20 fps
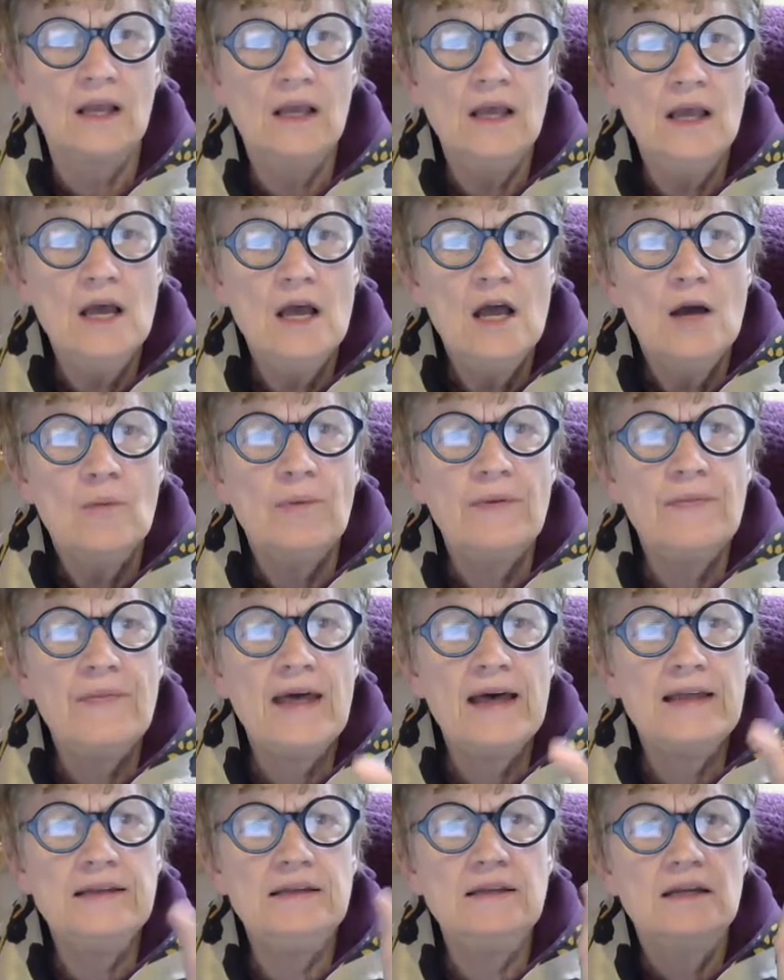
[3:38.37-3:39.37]
But then
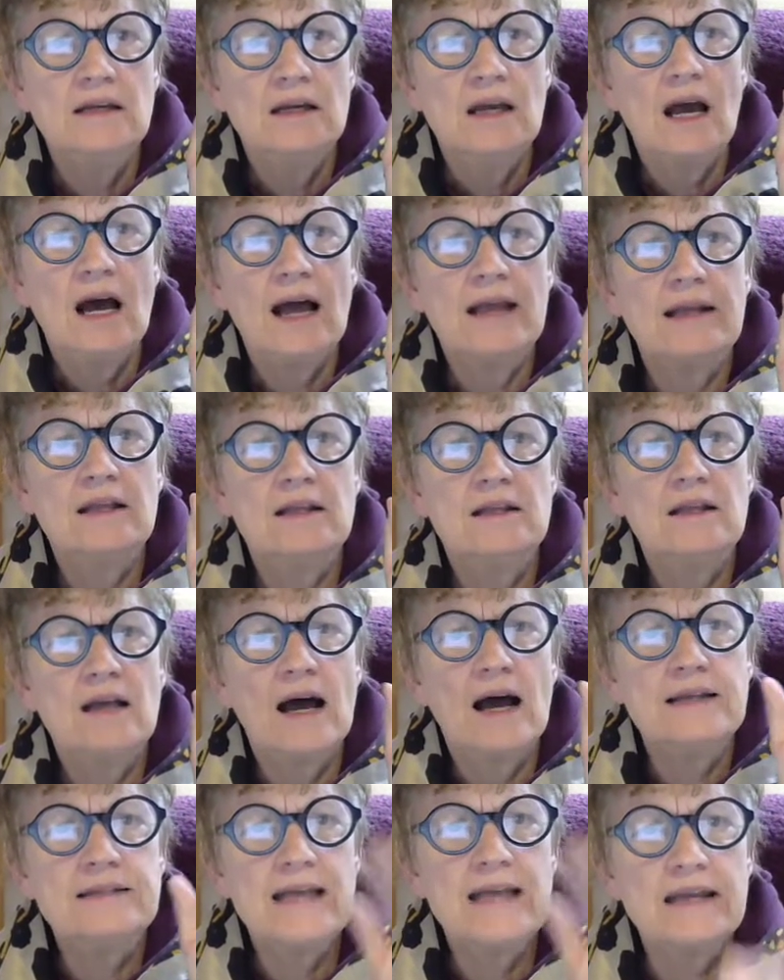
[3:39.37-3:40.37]
I
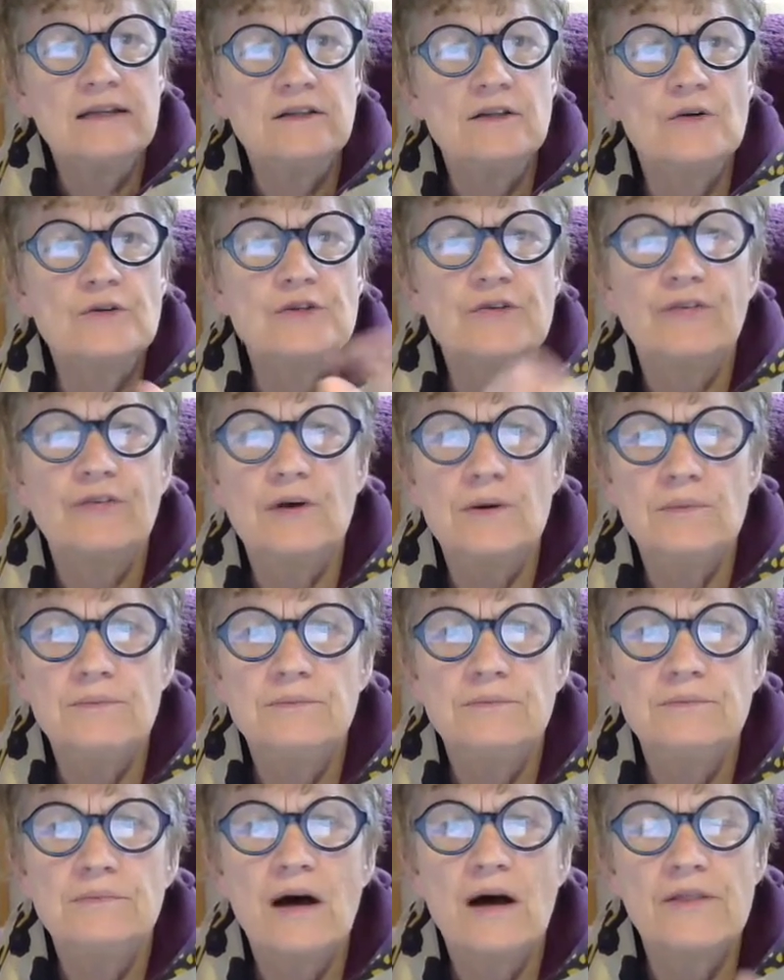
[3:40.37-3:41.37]
take notes from
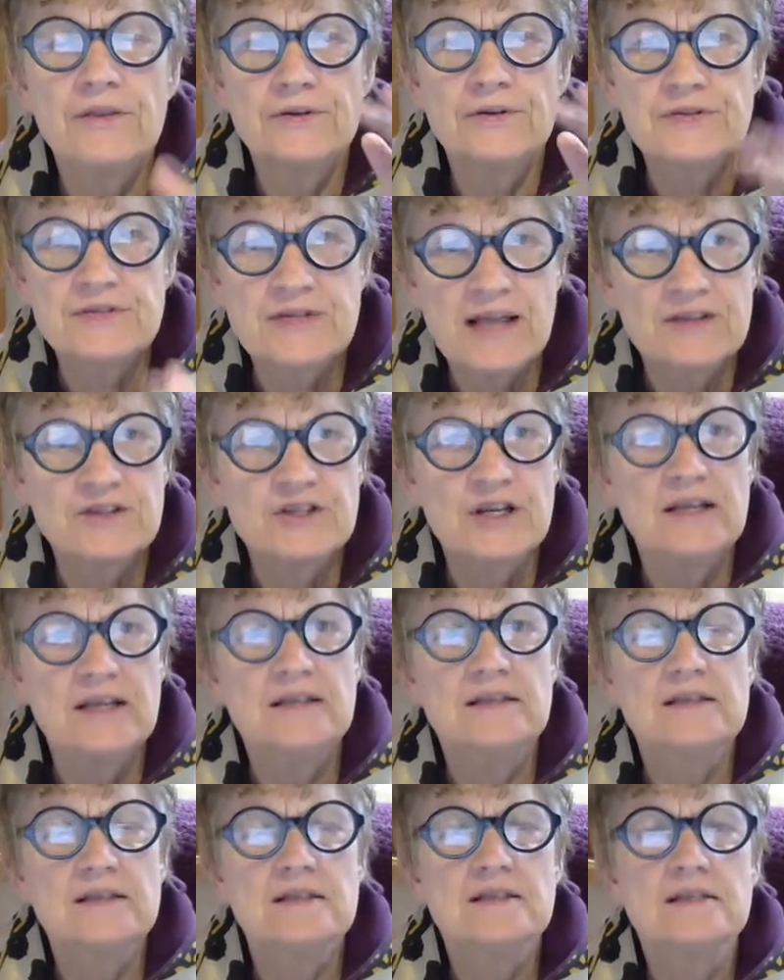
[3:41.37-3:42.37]
other
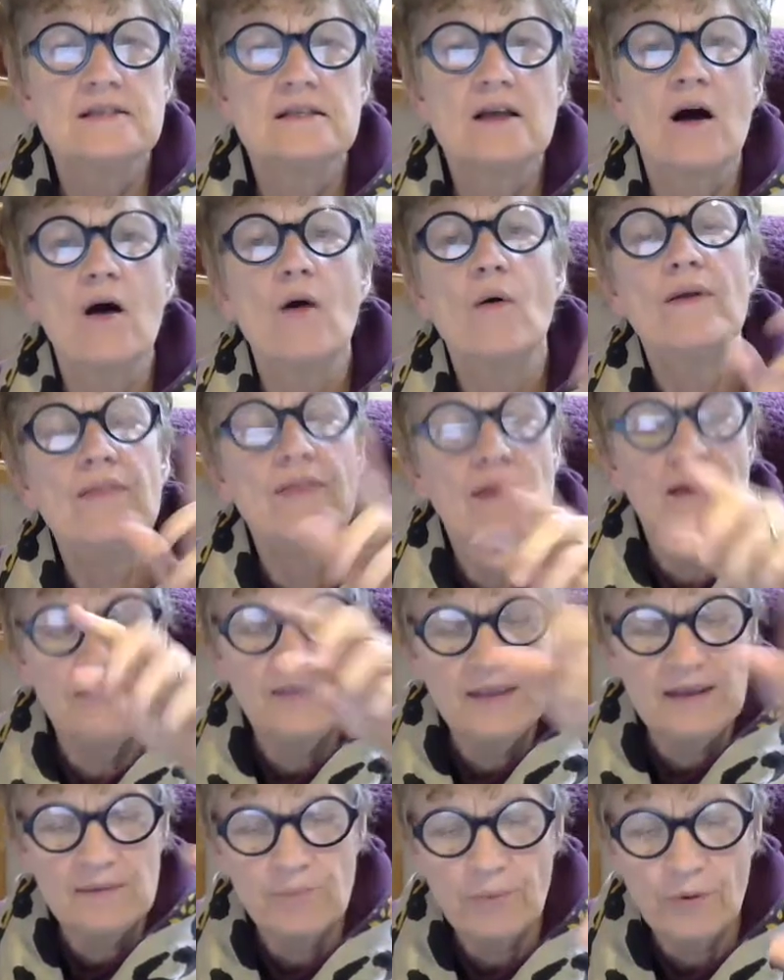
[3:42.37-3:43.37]
sessions. Oh, and the
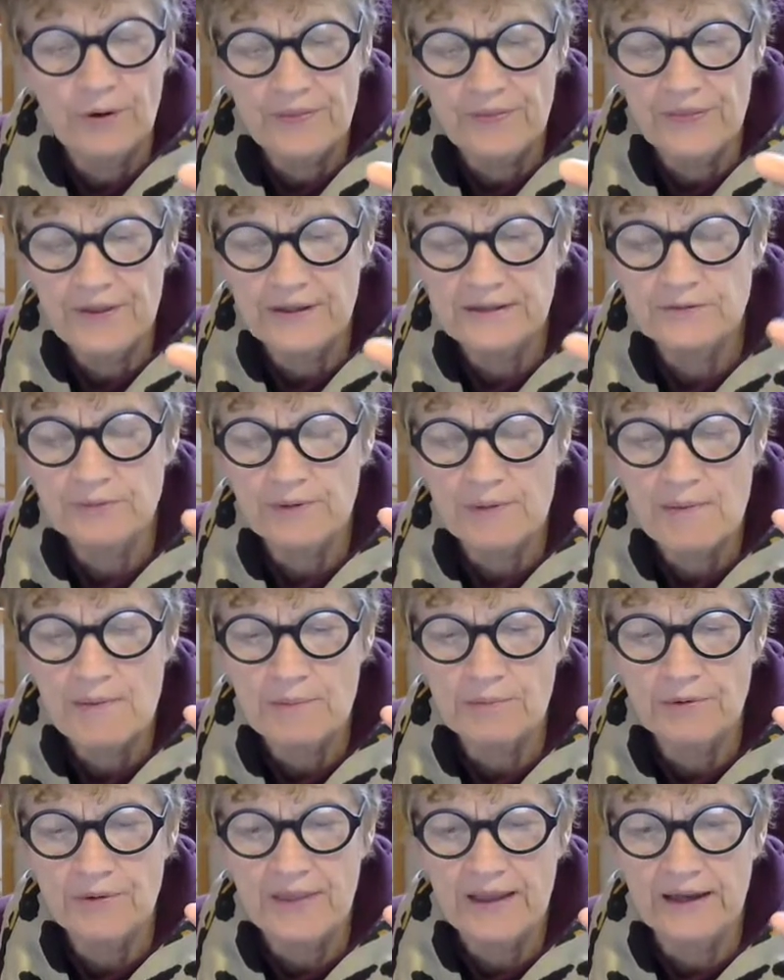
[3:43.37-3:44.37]
important thing to remember
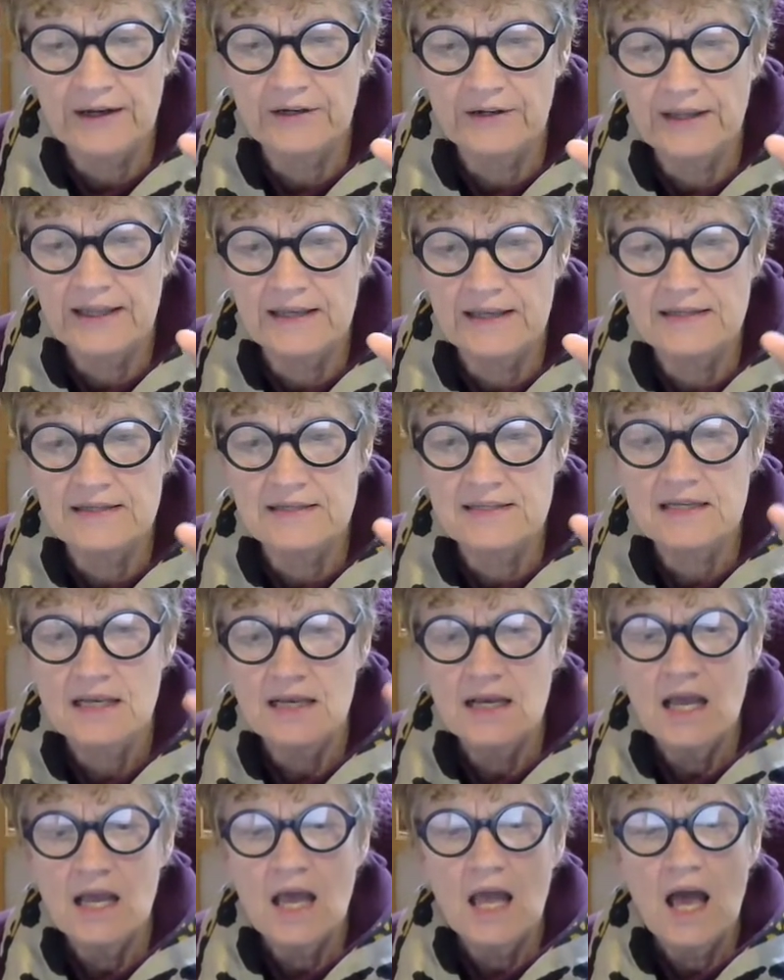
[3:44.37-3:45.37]
there is
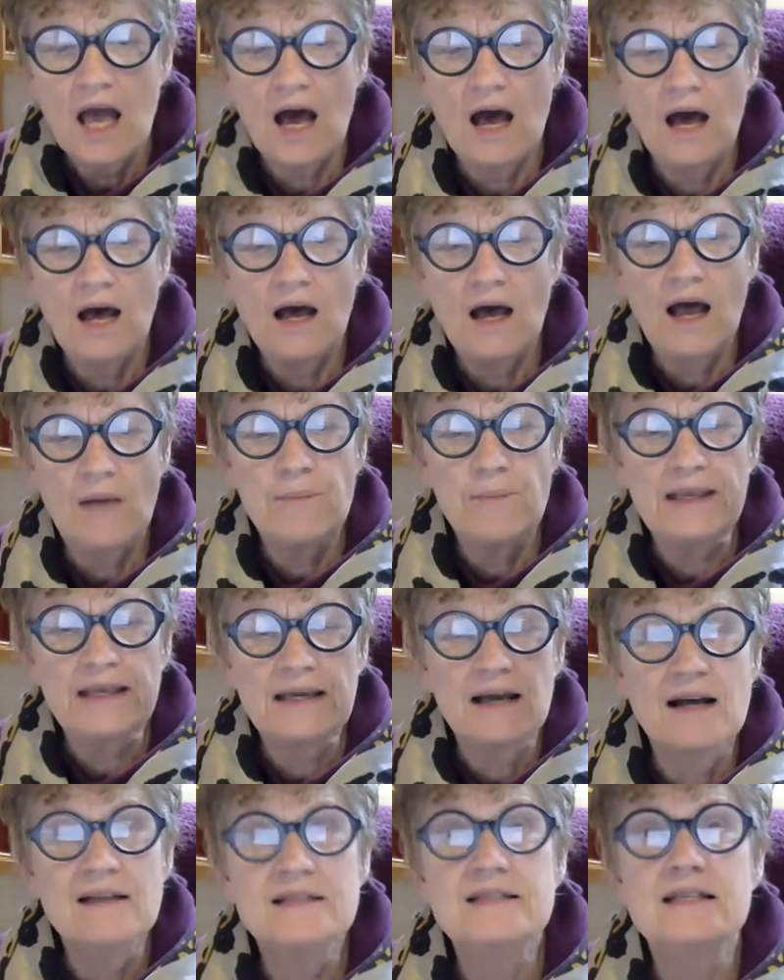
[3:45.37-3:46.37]
because
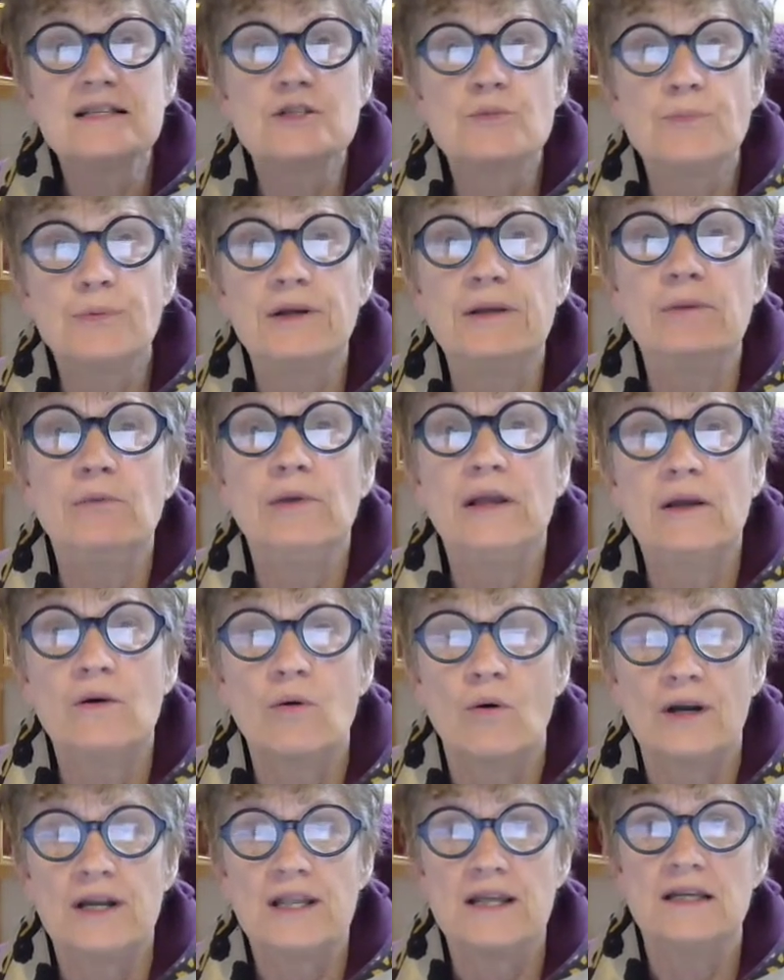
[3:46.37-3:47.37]
it's
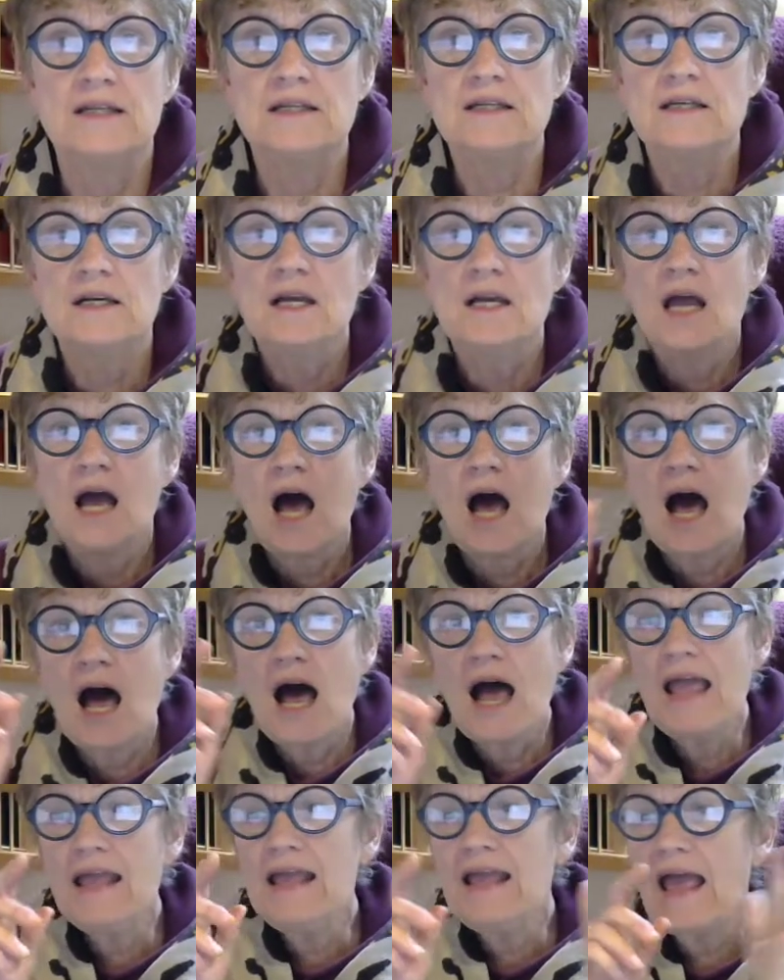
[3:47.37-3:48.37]
pre-recorded, I
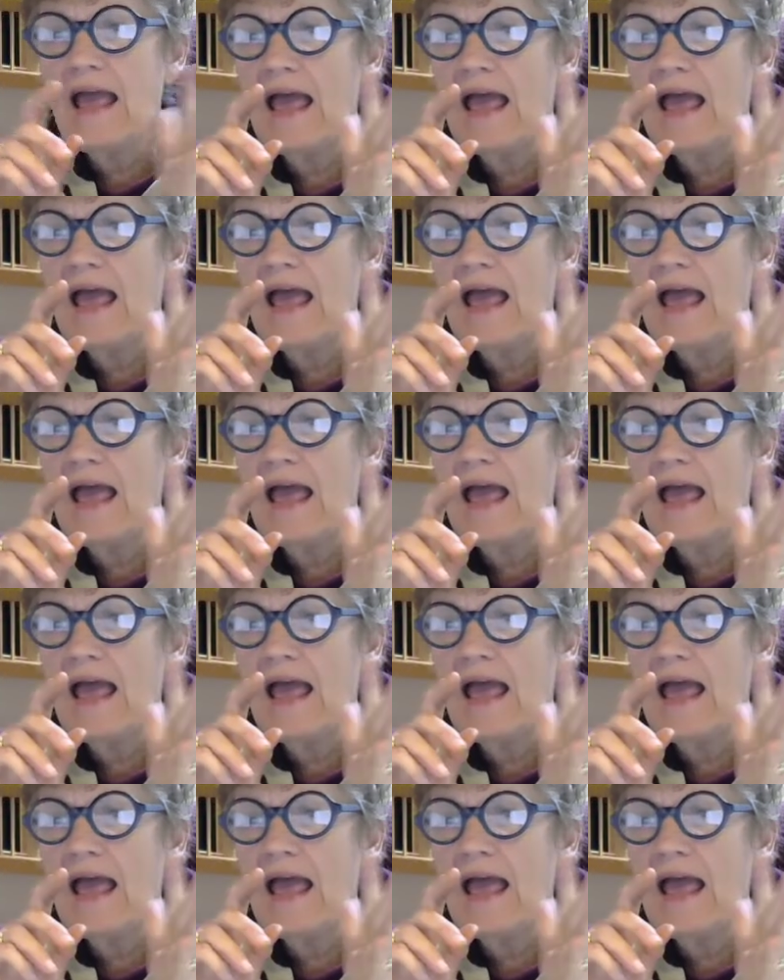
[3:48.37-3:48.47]
am